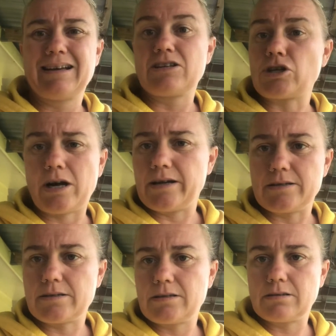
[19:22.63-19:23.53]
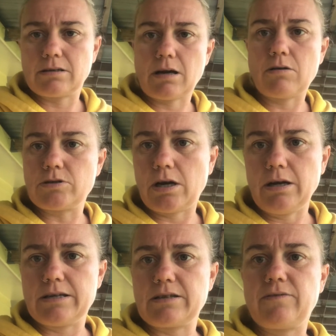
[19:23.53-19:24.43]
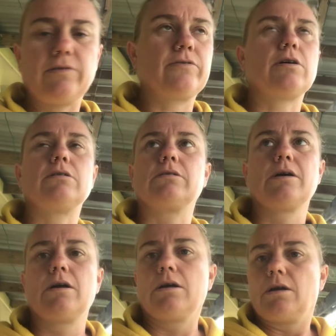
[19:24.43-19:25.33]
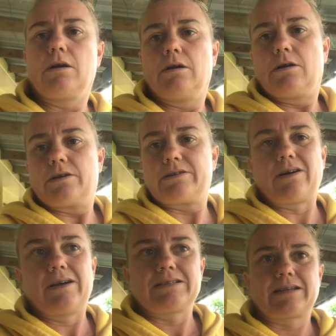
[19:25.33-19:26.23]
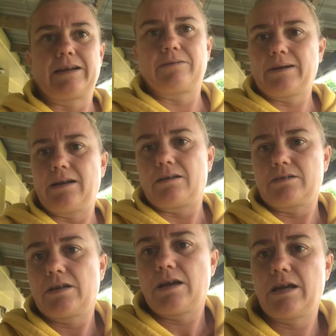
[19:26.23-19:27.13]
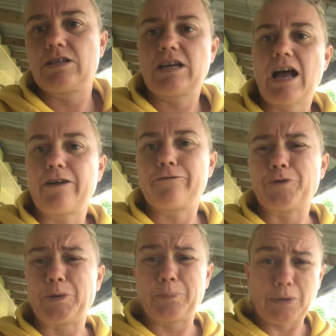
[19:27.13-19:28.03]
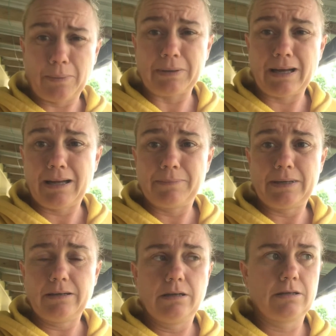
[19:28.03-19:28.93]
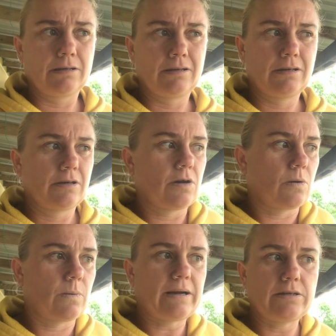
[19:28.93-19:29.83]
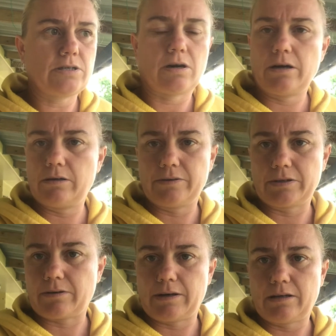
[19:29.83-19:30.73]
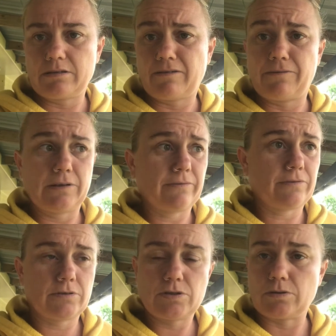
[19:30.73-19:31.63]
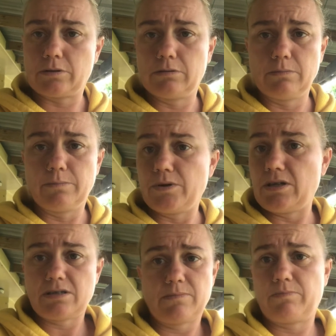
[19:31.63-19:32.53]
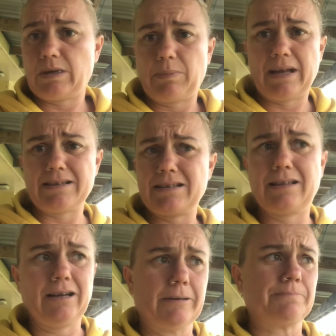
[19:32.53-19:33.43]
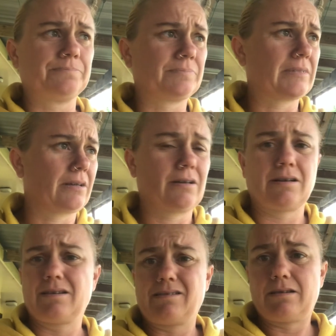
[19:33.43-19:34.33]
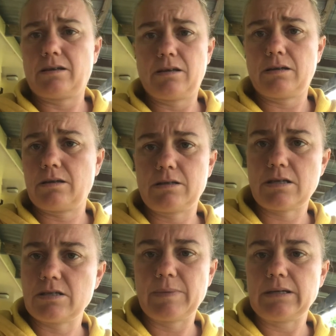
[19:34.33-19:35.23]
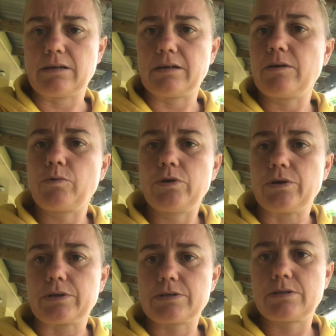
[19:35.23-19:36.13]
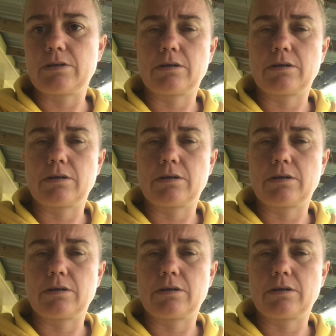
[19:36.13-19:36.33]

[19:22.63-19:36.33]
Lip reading: Tyres, old tyres. If you've got tyres laying around and you can't afford a proper garden bed, whack a tyre on the ground, fill it full of soil, put your plants in that. It doesn't matter, it works.